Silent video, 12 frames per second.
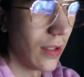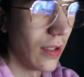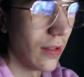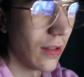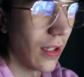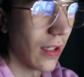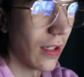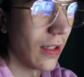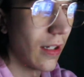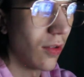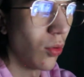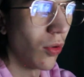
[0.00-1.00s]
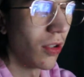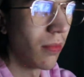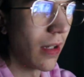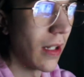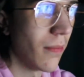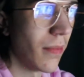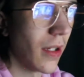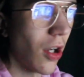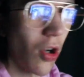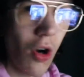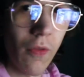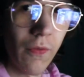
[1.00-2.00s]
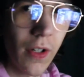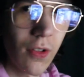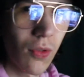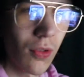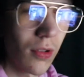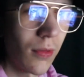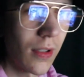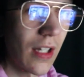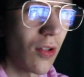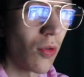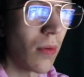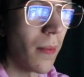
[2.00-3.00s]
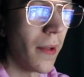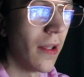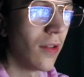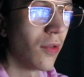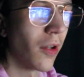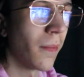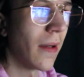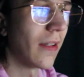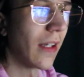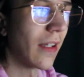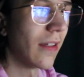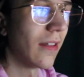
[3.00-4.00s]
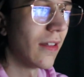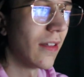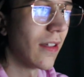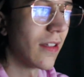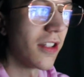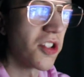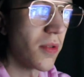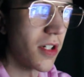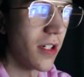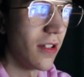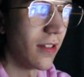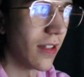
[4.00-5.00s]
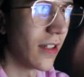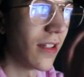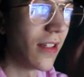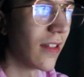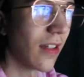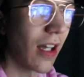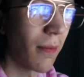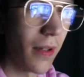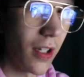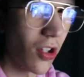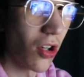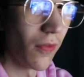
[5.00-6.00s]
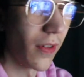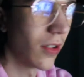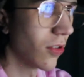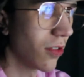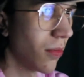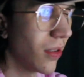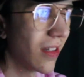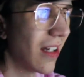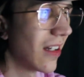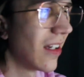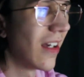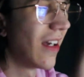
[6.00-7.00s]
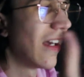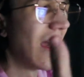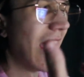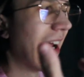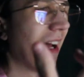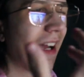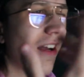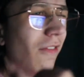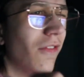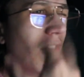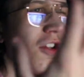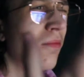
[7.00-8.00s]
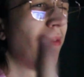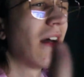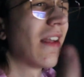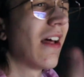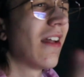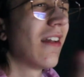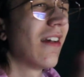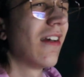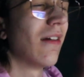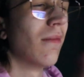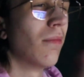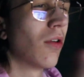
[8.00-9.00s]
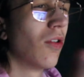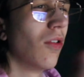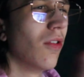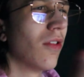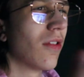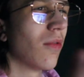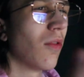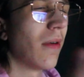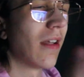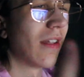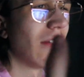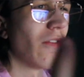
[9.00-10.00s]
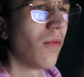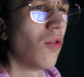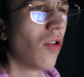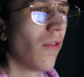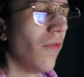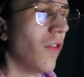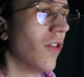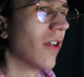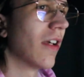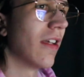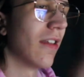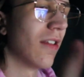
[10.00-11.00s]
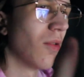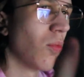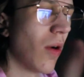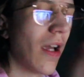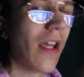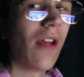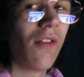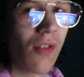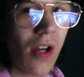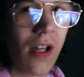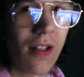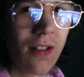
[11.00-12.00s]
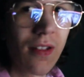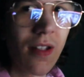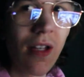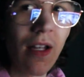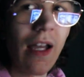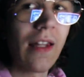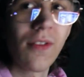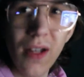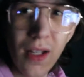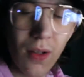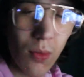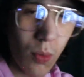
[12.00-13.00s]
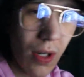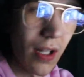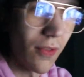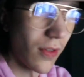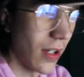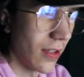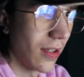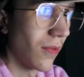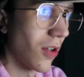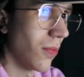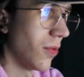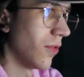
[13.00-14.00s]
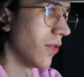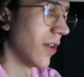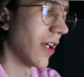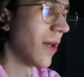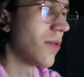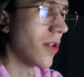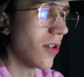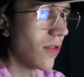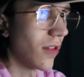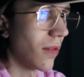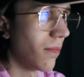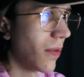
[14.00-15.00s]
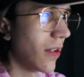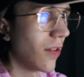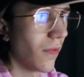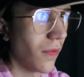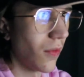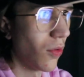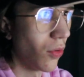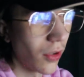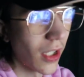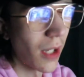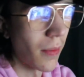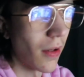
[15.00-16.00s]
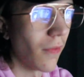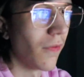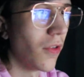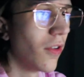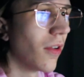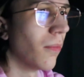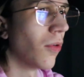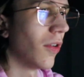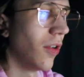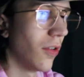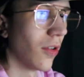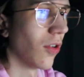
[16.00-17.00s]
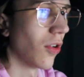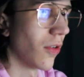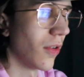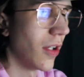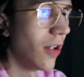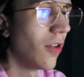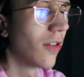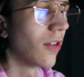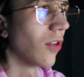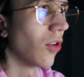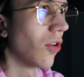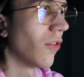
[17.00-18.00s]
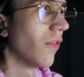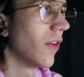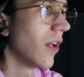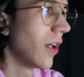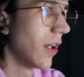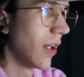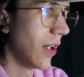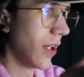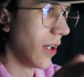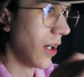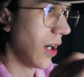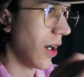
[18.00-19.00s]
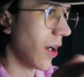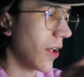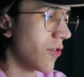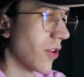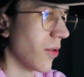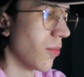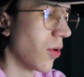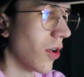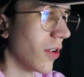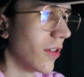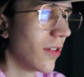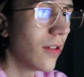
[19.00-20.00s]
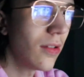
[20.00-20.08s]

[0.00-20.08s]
he's like, and then it talks about him being a convict or something like that, or maybe he's talking about like the situation he's in is like being a convict or something like that, and I get confused by that because what makes it even more confusing is the way he writes. And the way he, way he rides is very beautiful and it keeps you interested, but it also can be confusing because he uses a lot of, he uses a lot of uh, intricate words